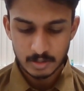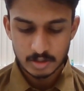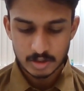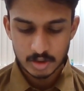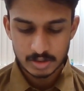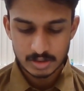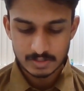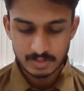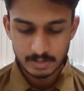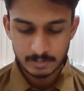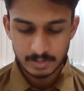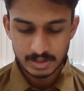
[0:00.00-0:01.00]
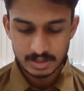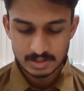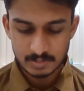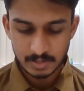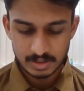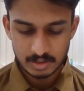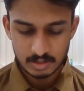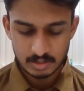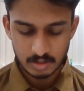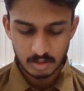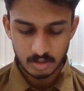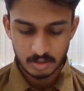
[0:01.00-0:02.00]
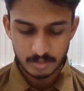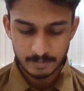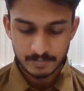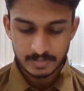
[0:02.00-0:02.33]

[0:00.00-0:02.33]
So is one punished by the Lord.